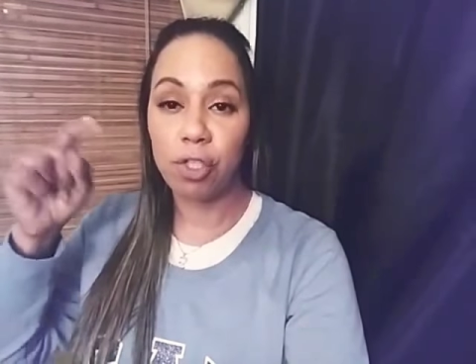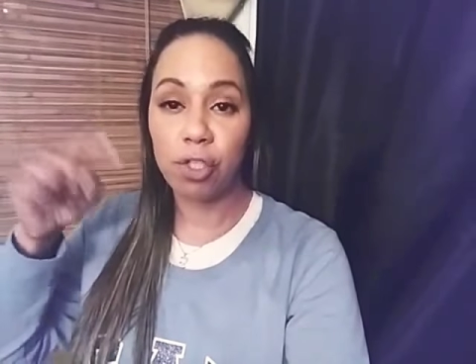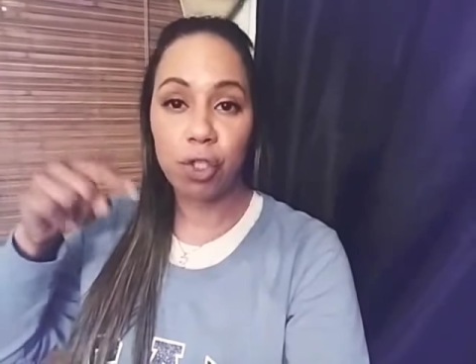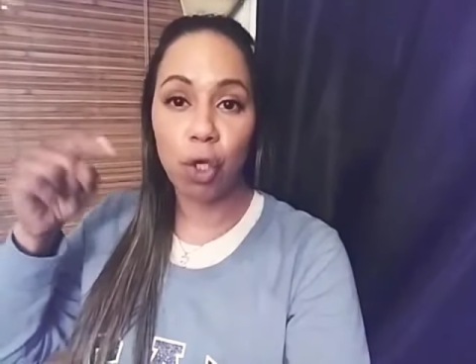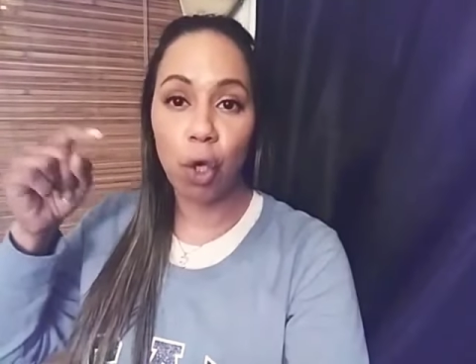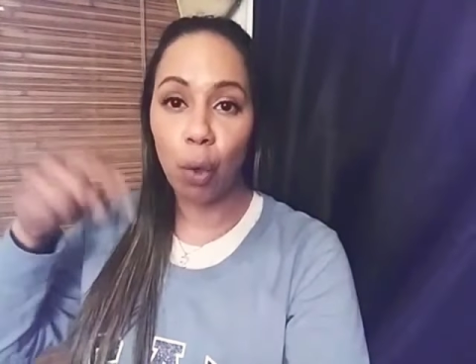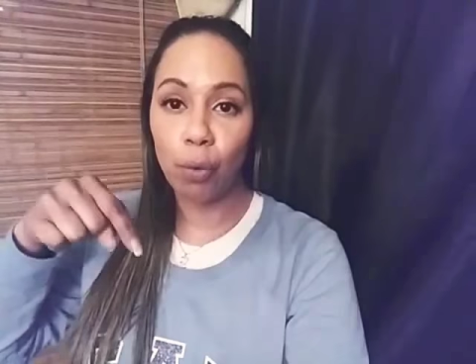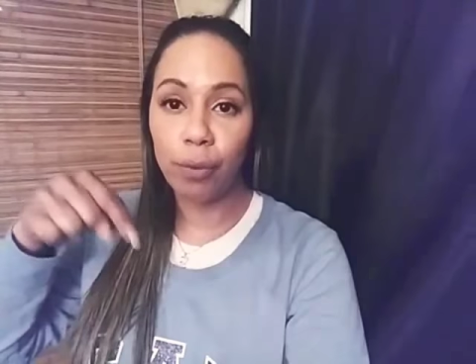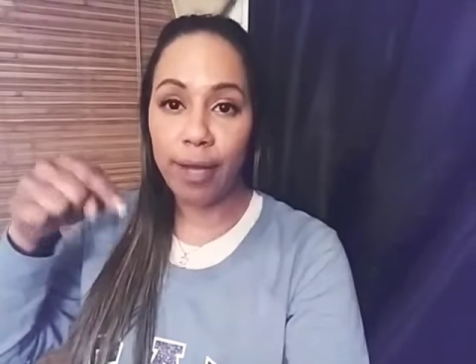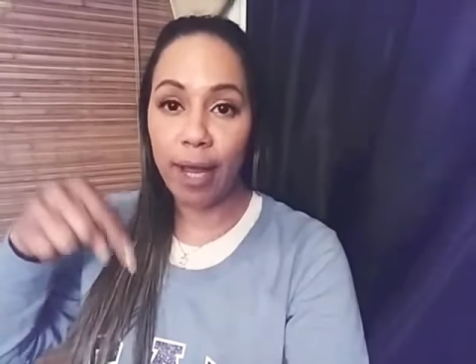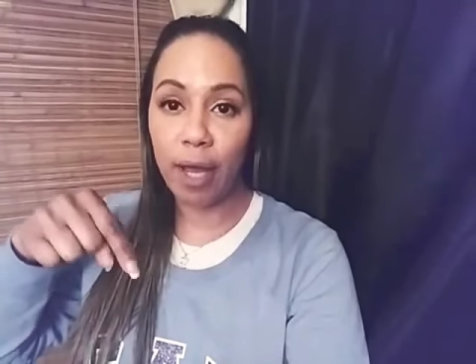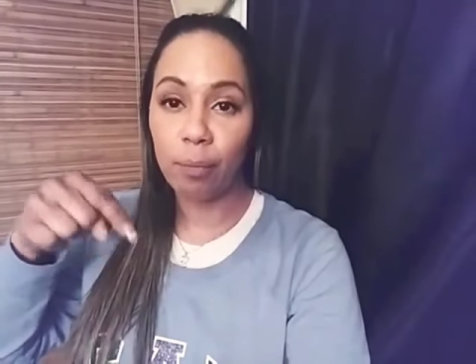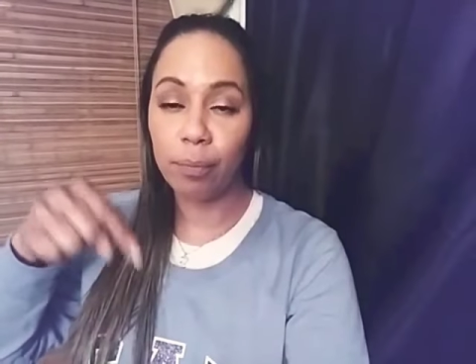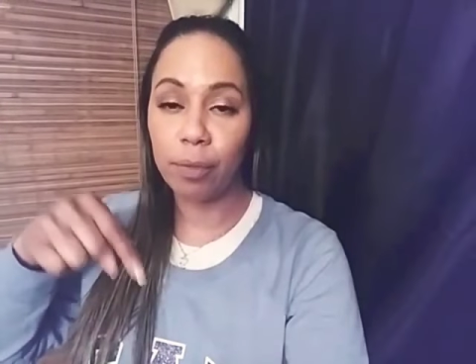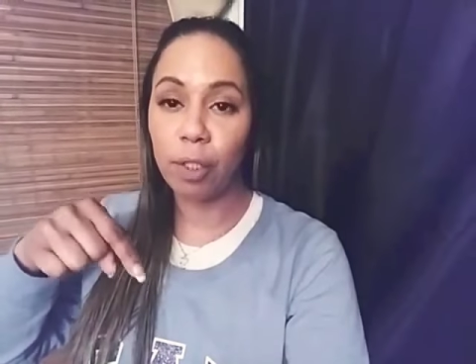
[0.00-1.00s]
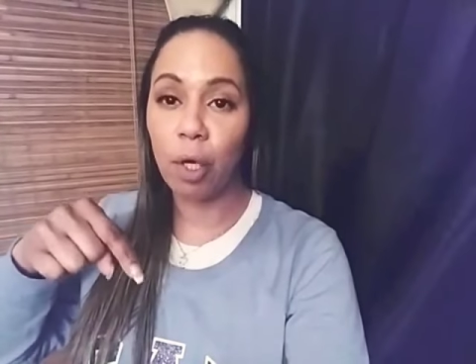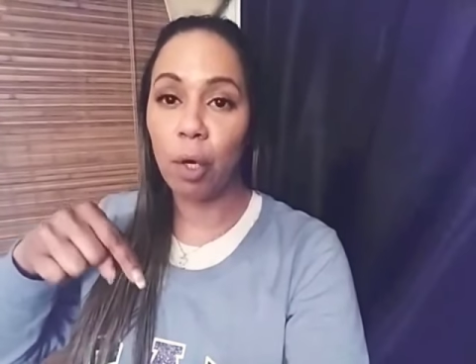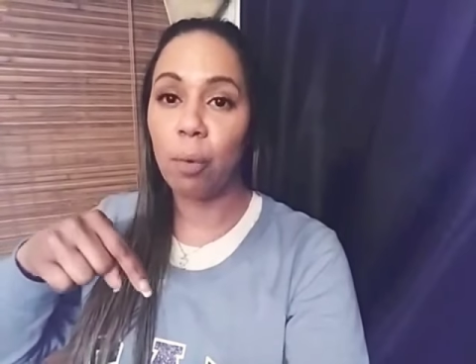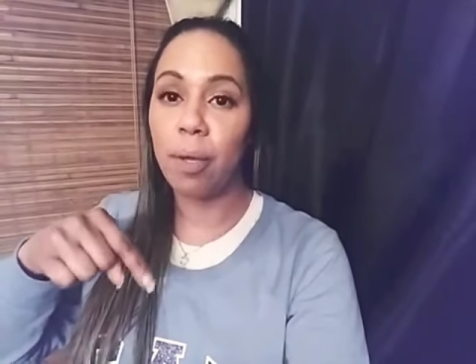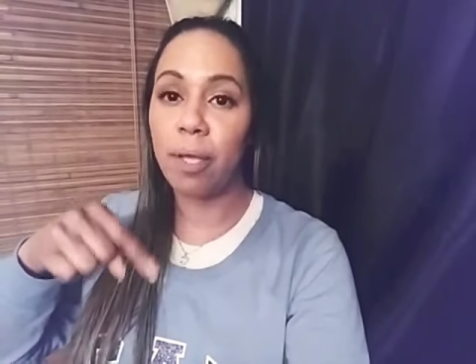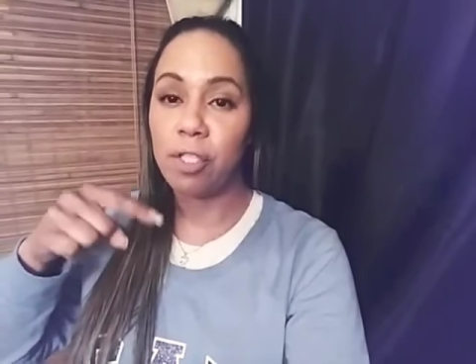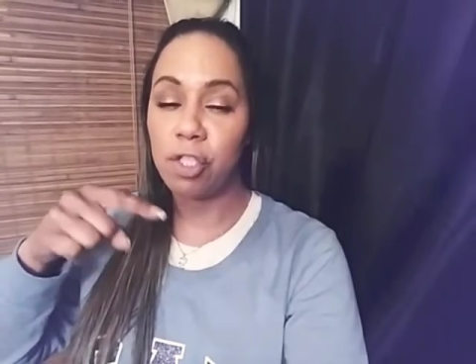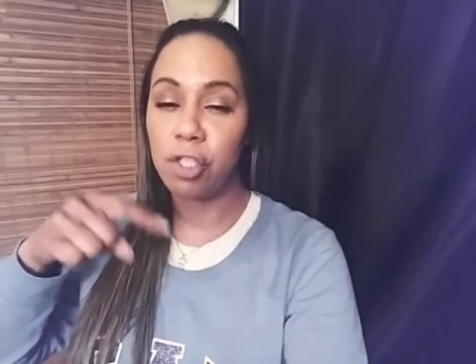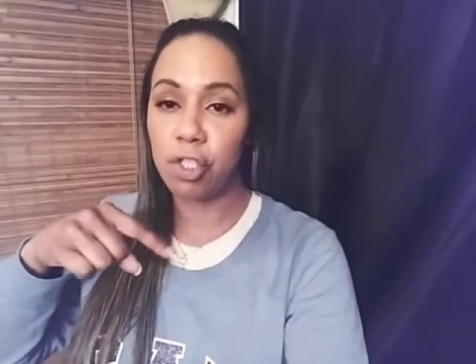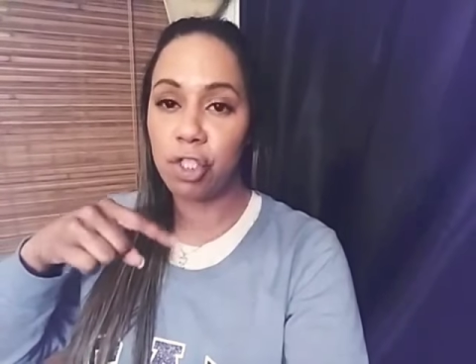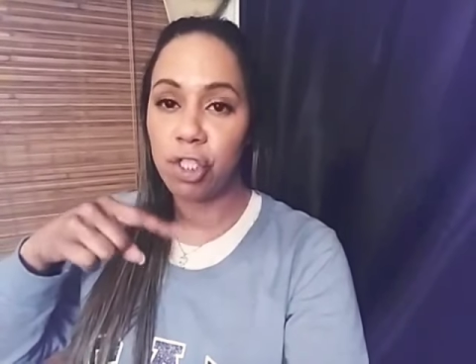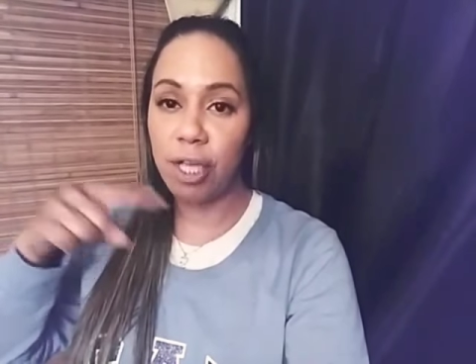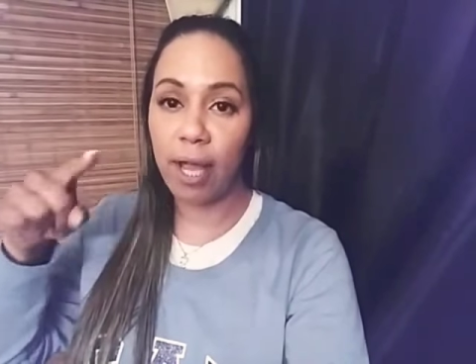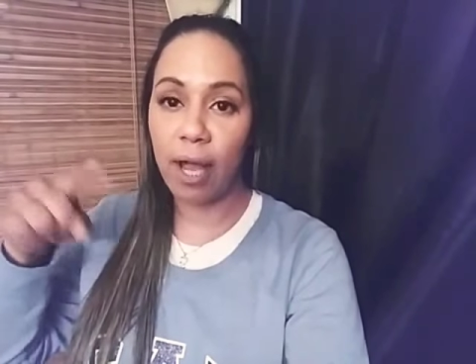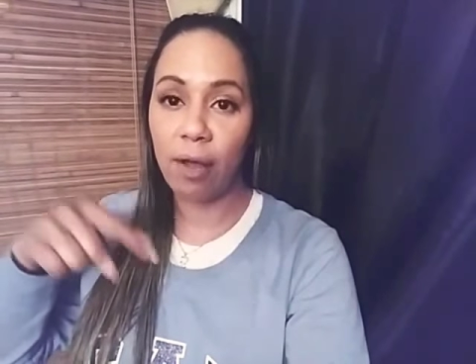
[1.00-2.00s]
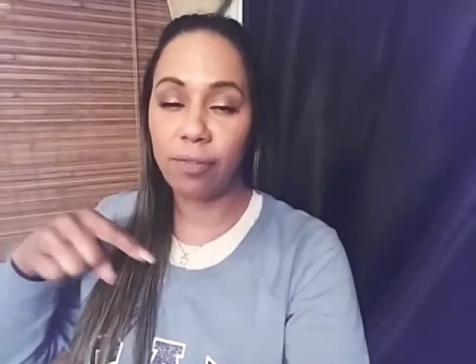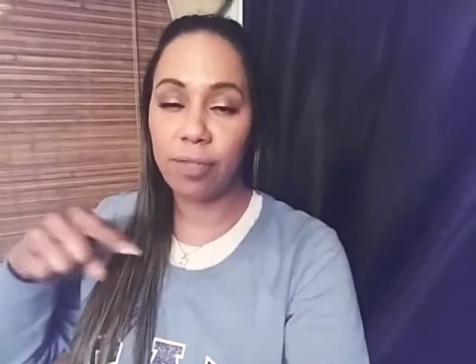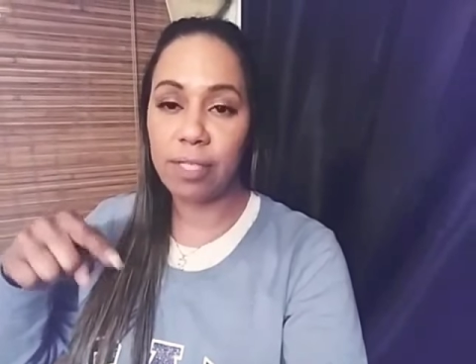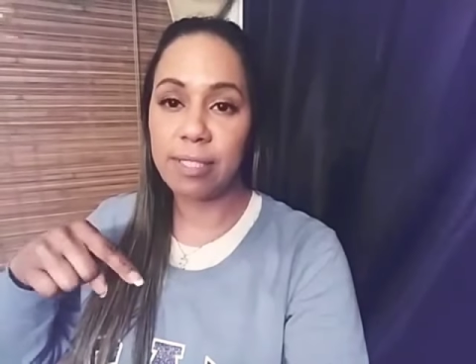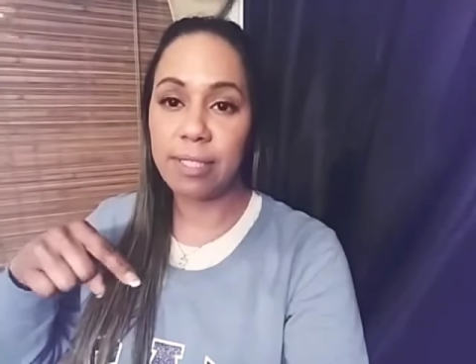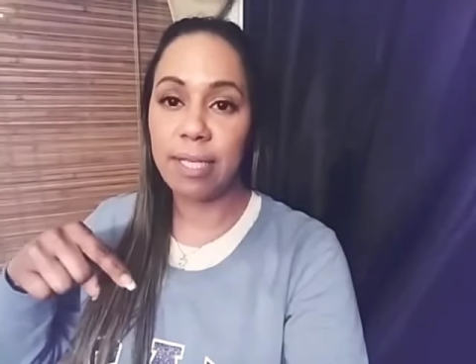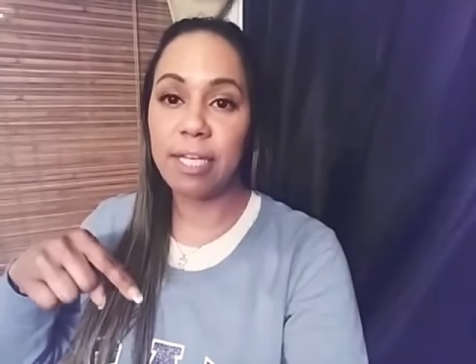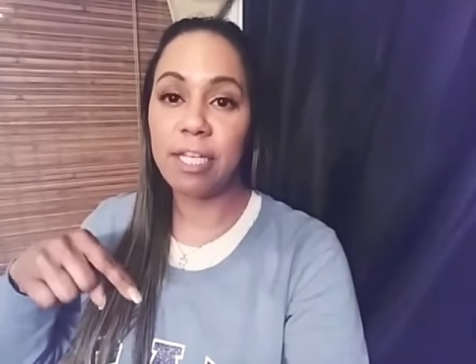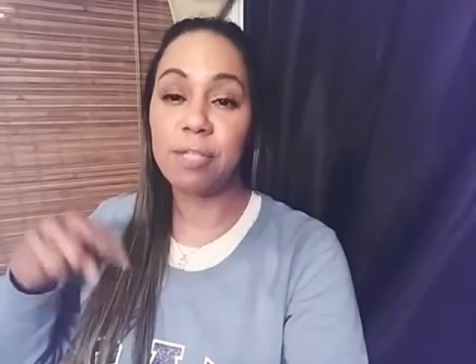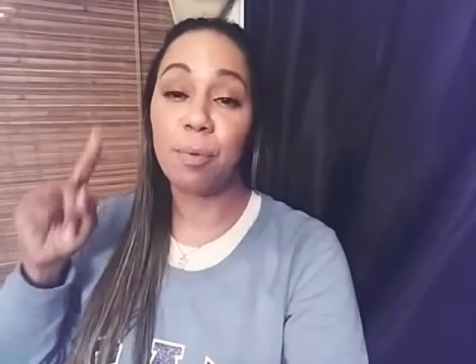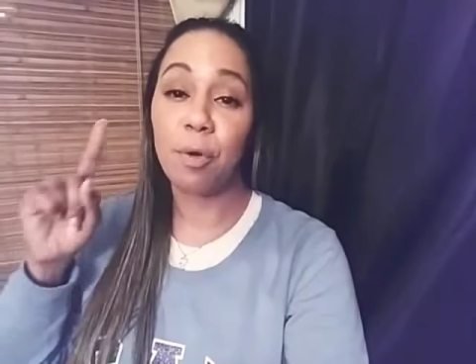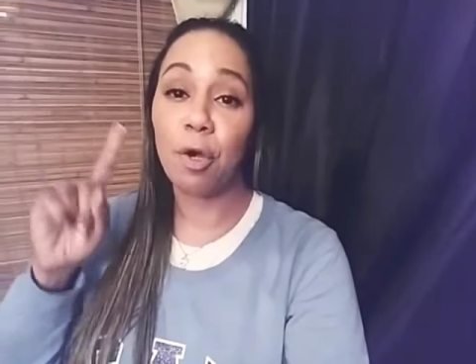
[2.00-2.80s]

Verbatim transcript: Just go down below and just check out these ladies.